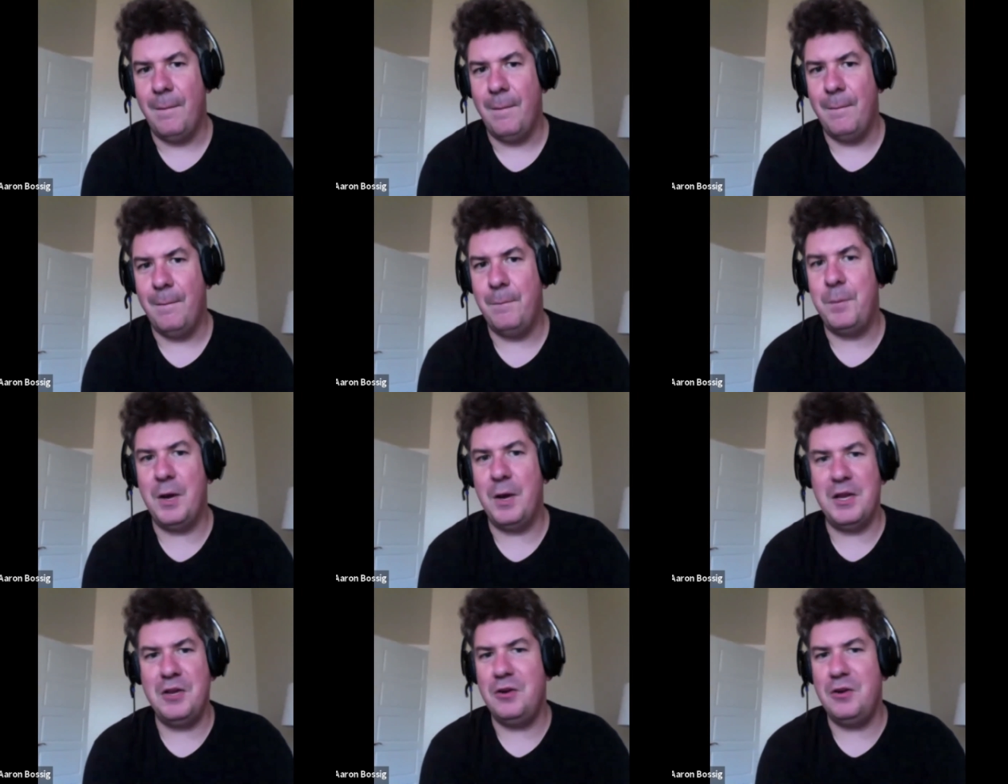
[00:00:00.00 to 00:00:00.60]

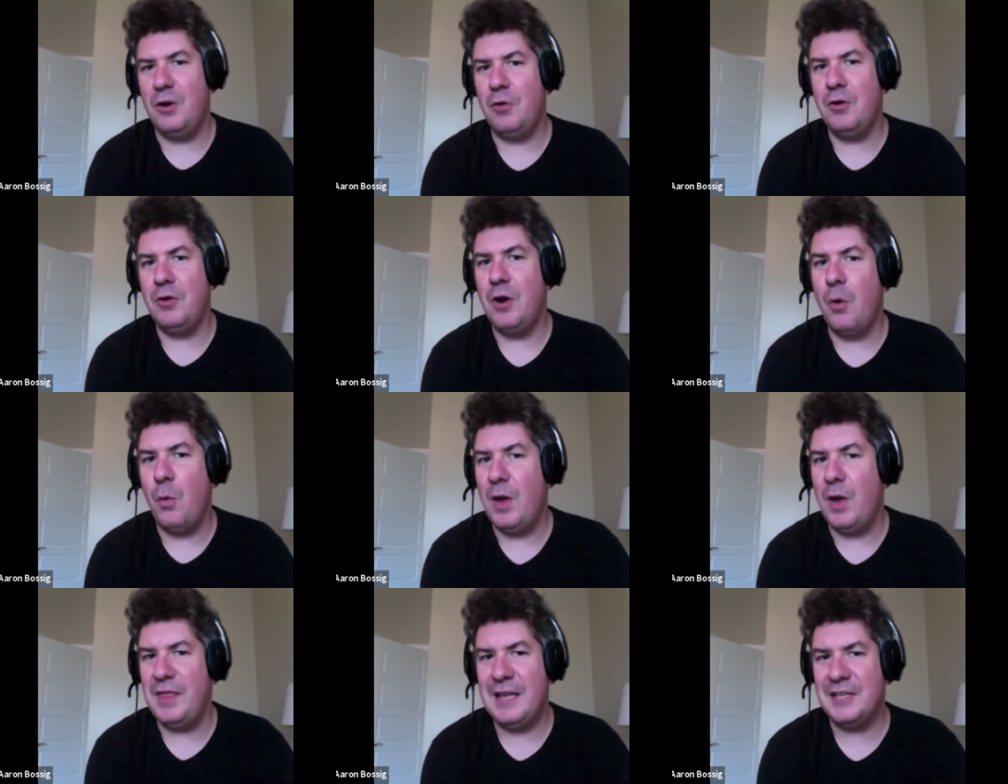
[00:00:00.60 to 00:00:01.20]
But you don't know
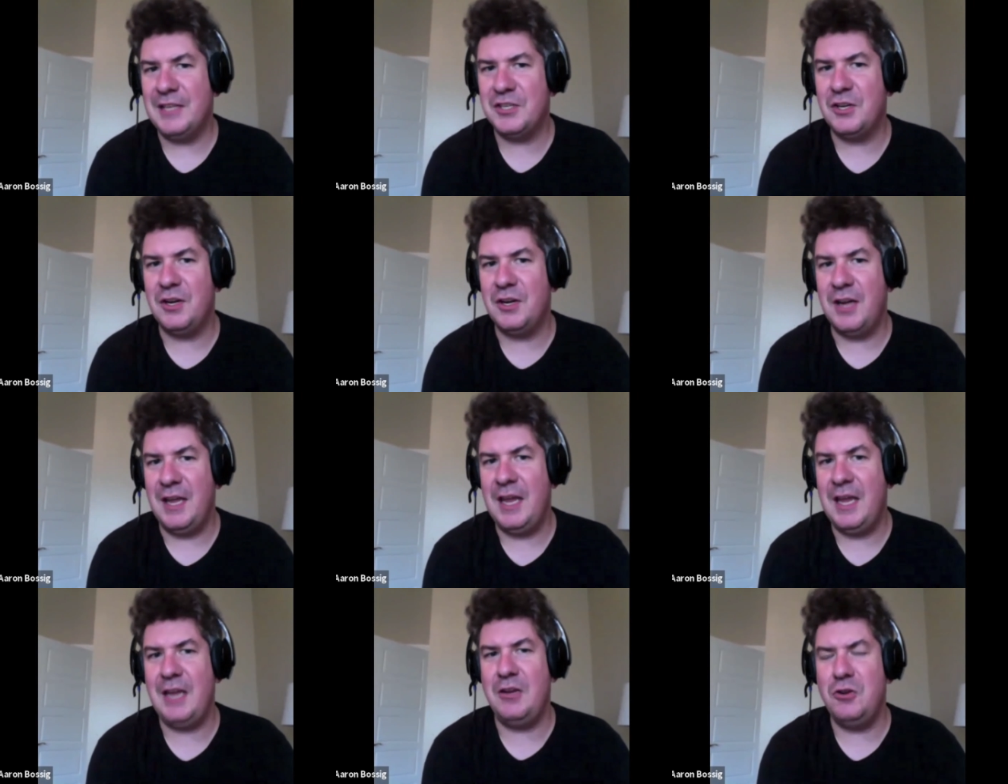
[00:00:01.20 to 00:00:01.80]
when that's going
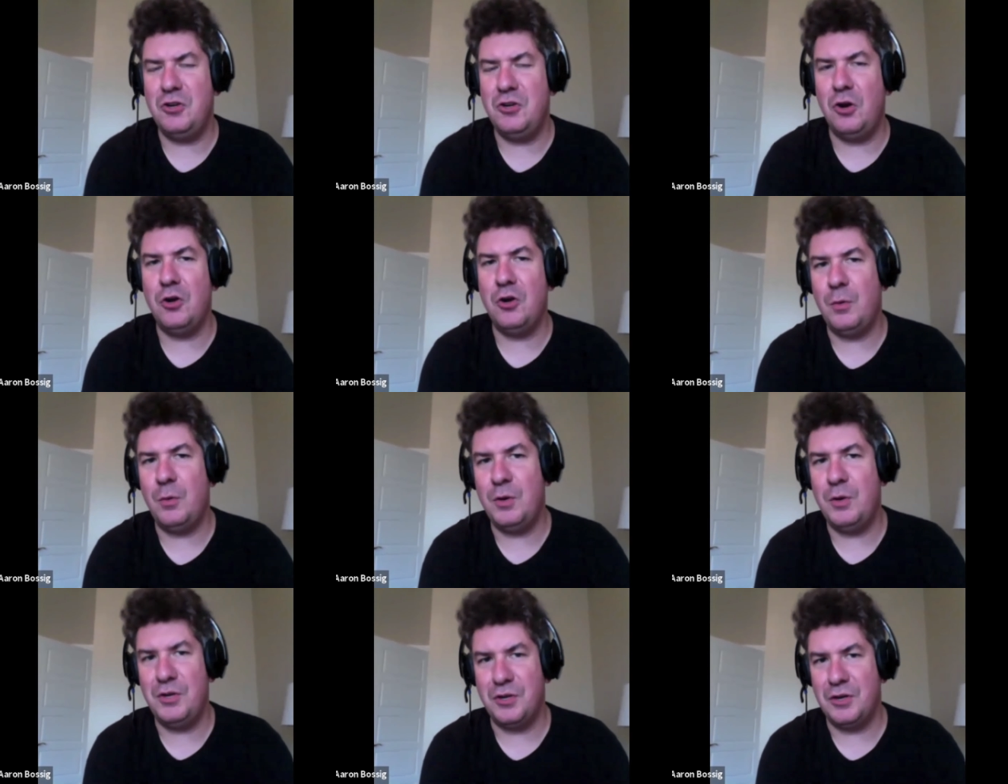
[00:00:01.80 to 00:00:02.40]
to hit. You don't
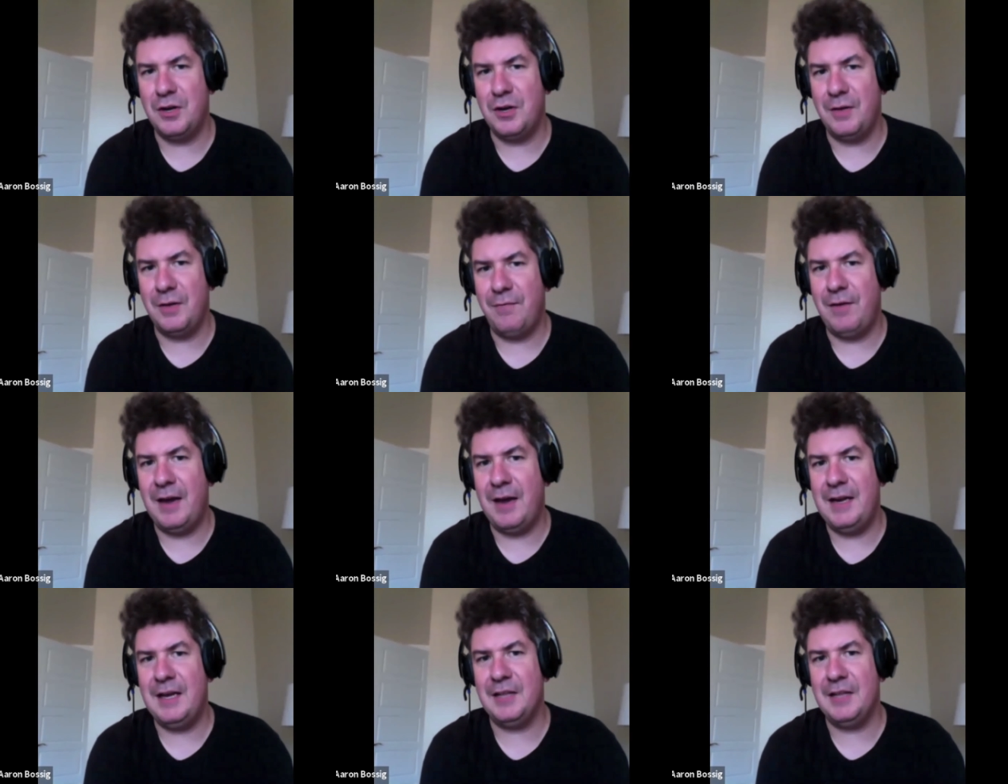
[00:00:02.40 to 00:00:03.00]
know when you're going to
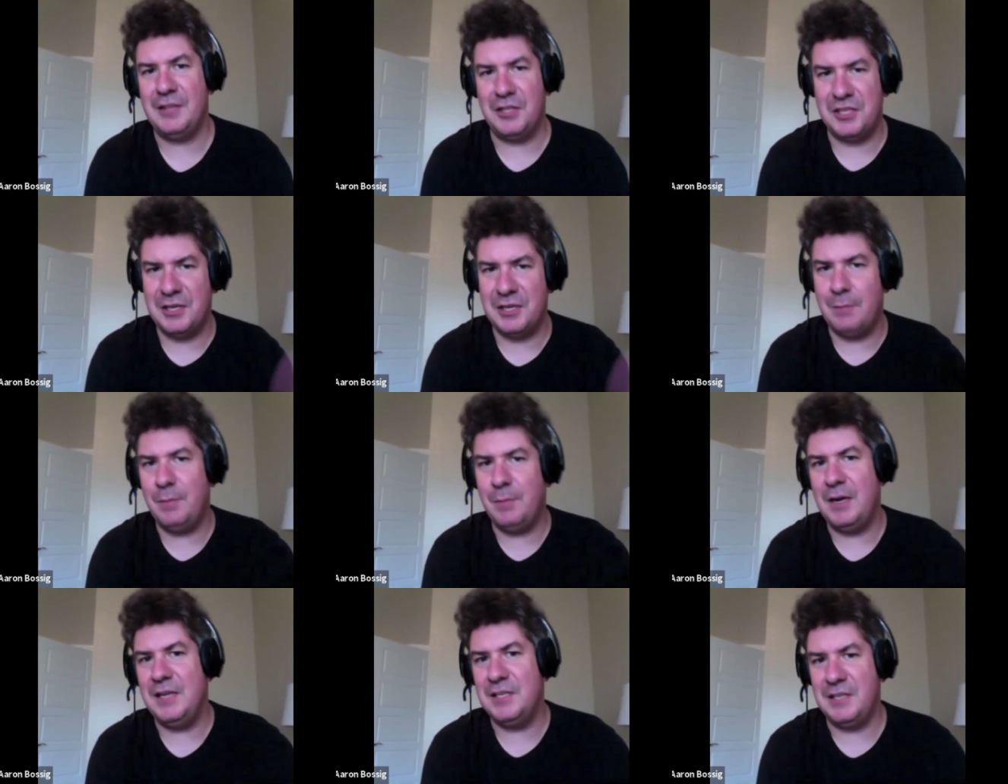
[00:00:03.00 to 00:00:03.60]
find out that
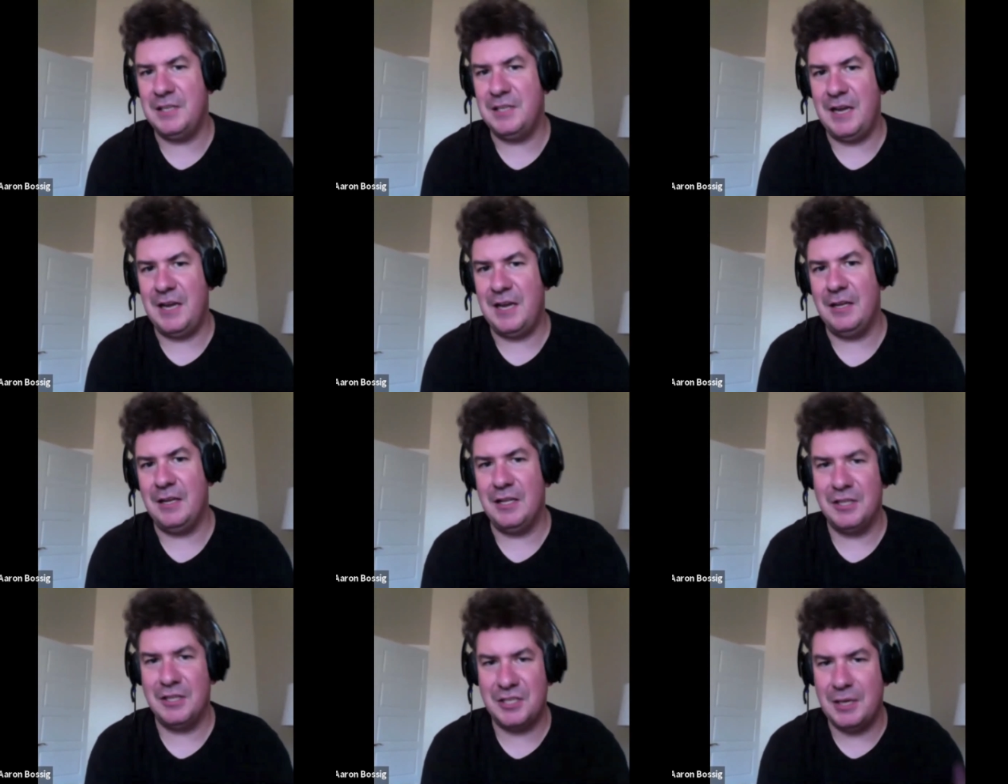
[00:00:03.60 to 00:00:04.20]
somebody's an
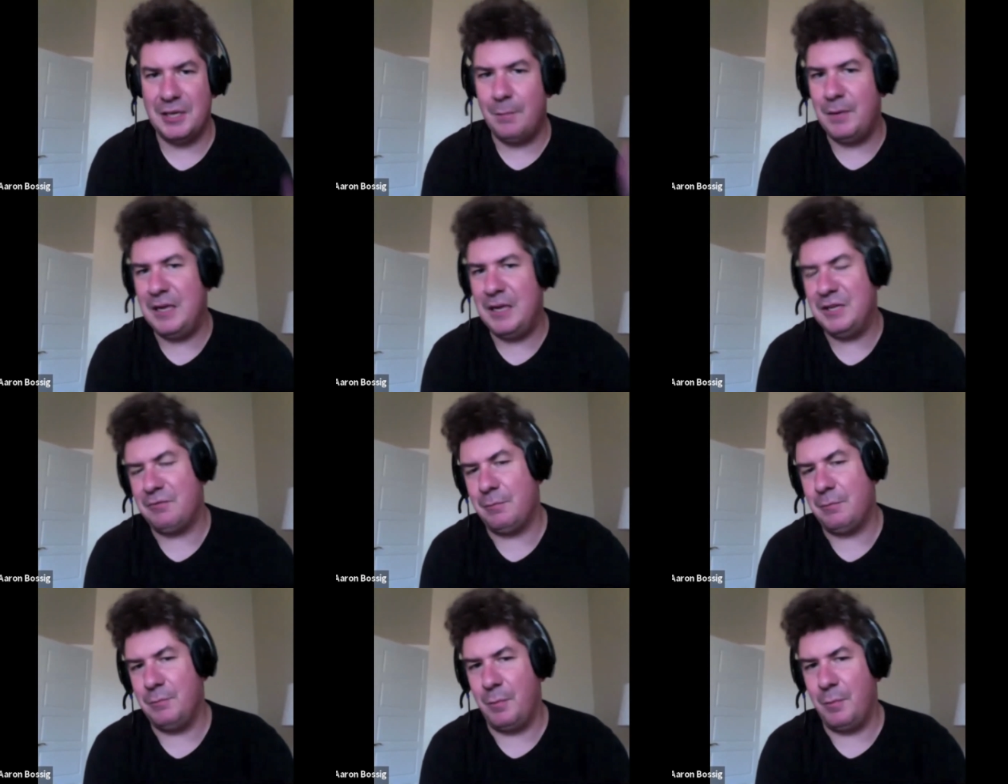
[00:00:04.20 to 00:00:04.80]
alien, somebody's
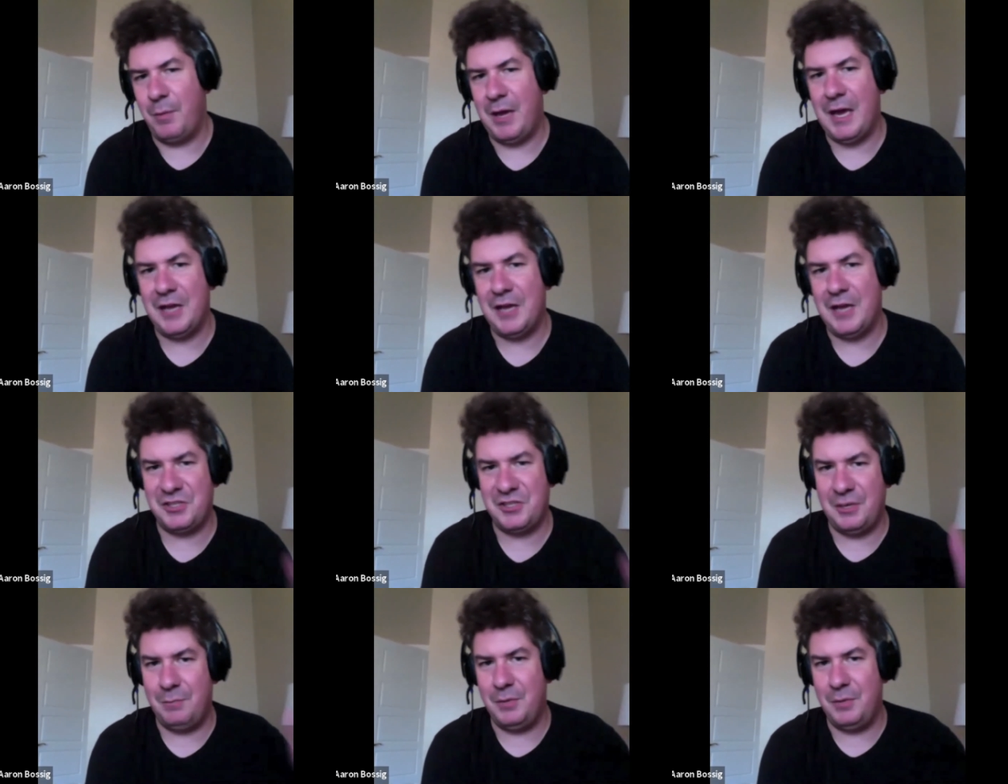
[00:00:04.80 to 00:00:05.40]
from the
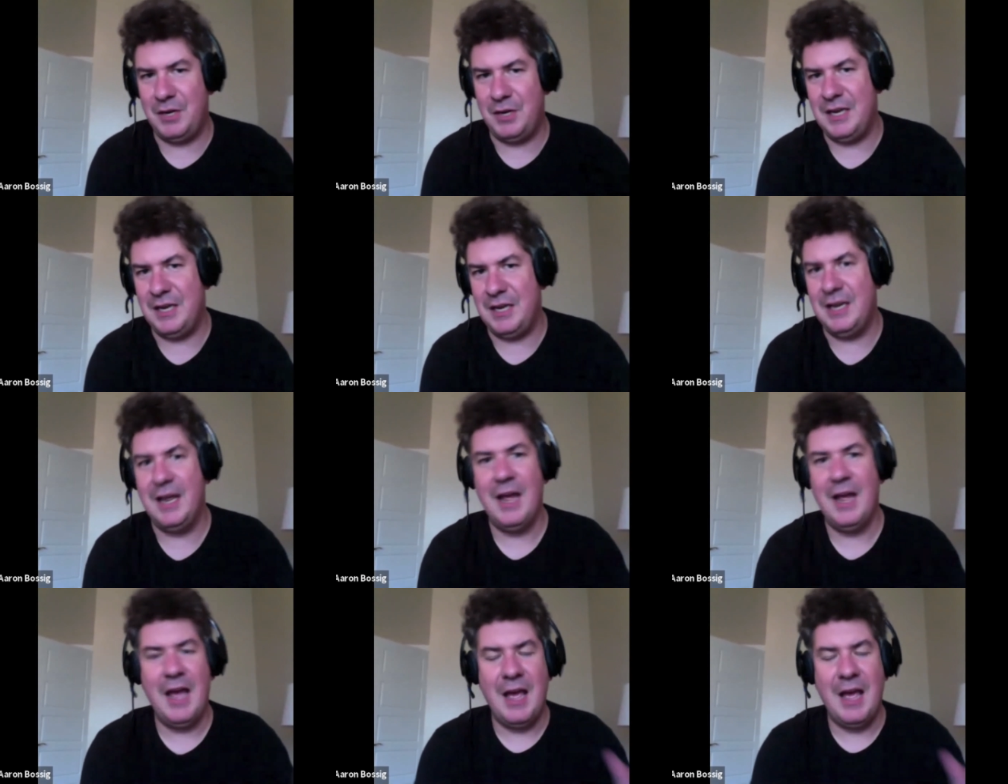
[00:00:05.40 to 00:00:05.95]
past, somebody.